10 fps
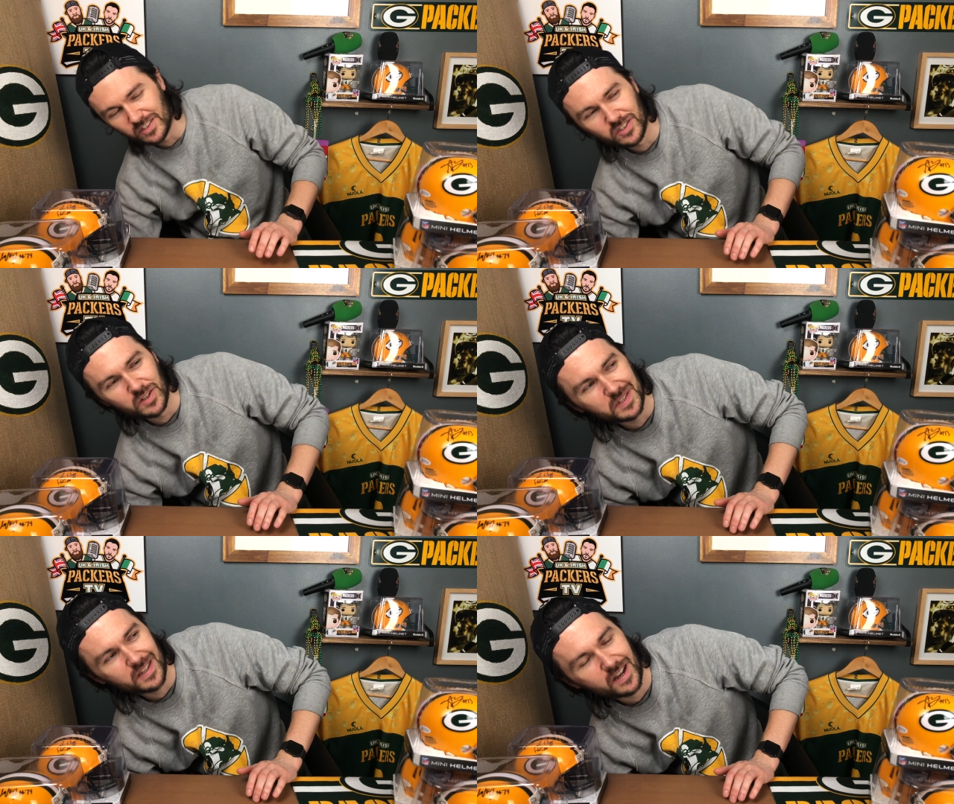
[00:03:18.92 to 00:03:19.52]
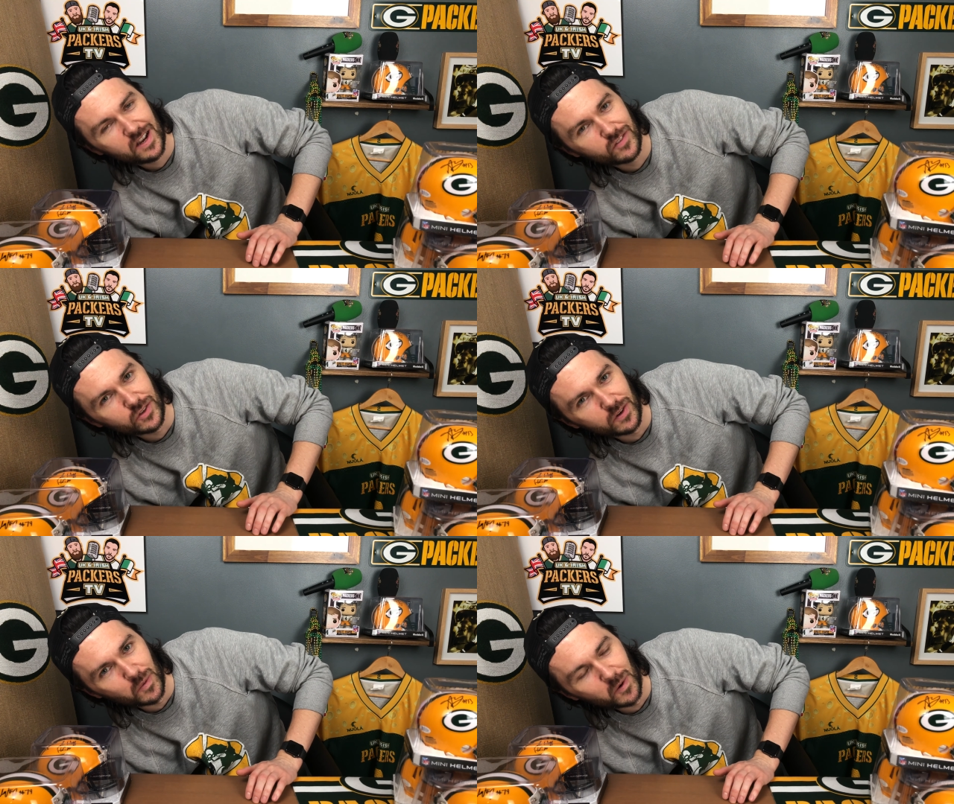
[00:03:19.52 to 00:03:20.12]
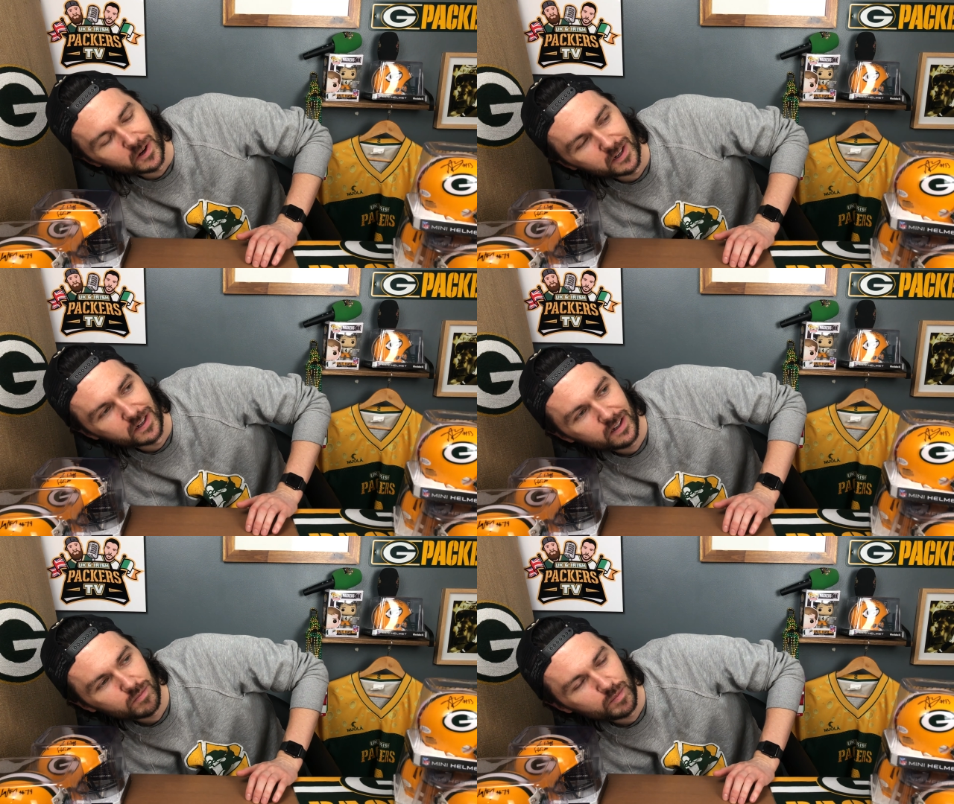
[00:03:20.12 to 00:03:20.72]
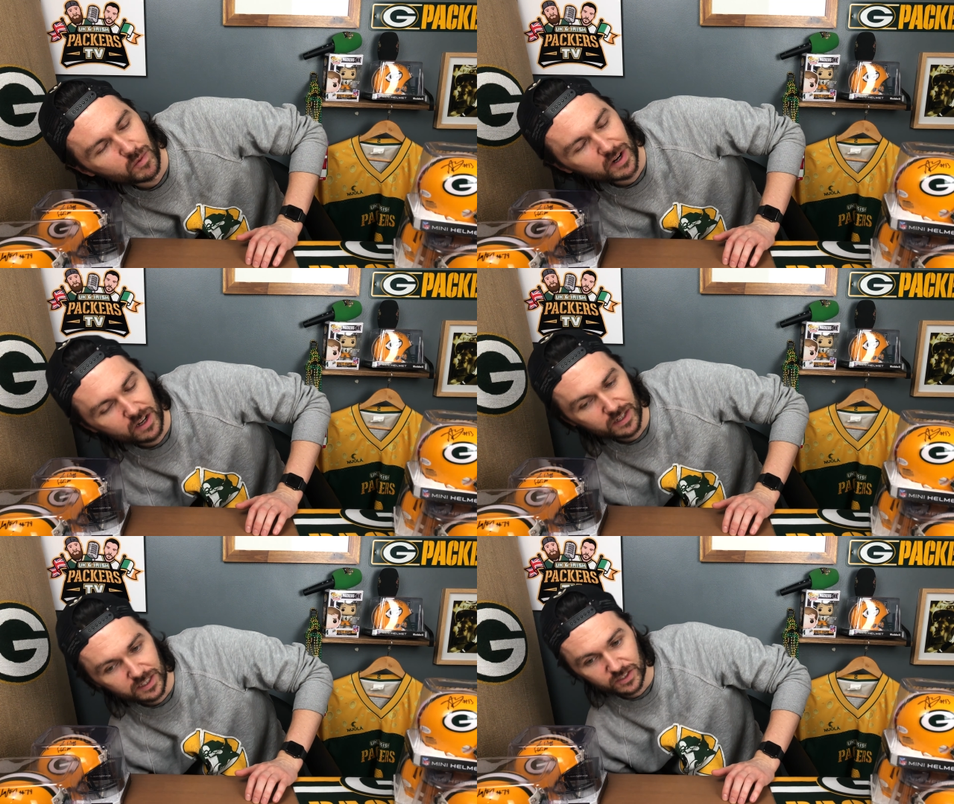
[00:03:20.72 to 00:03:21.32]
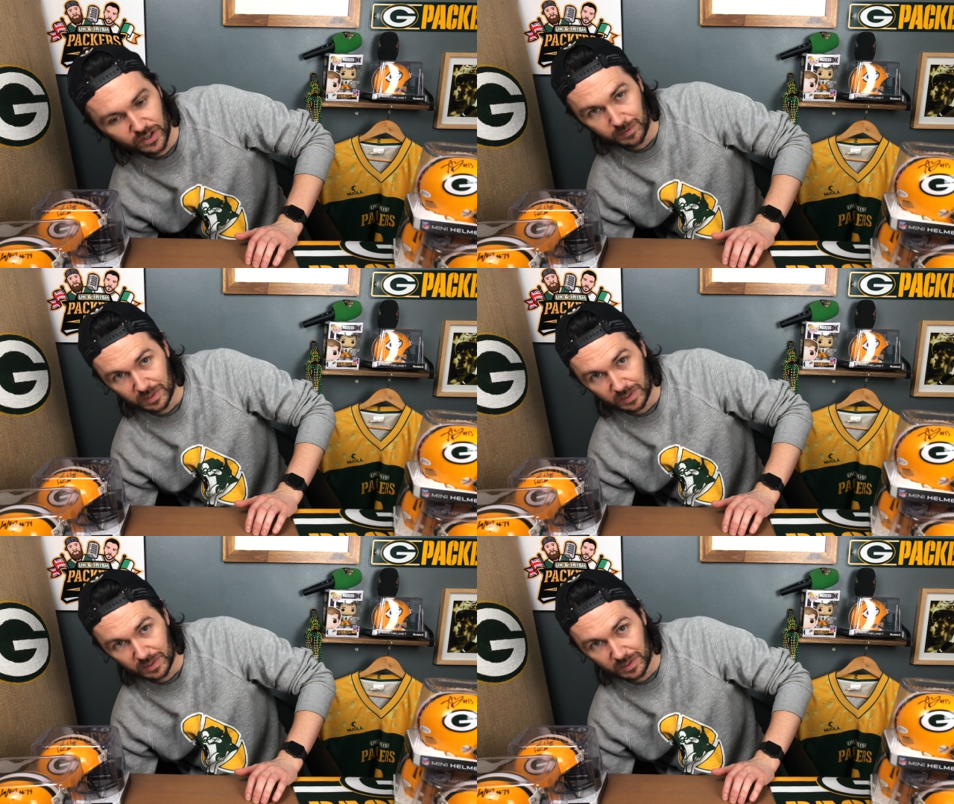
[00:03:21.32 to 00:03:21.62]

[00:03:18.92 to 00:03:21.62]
is something that I haven't done in a while. But when I got this item,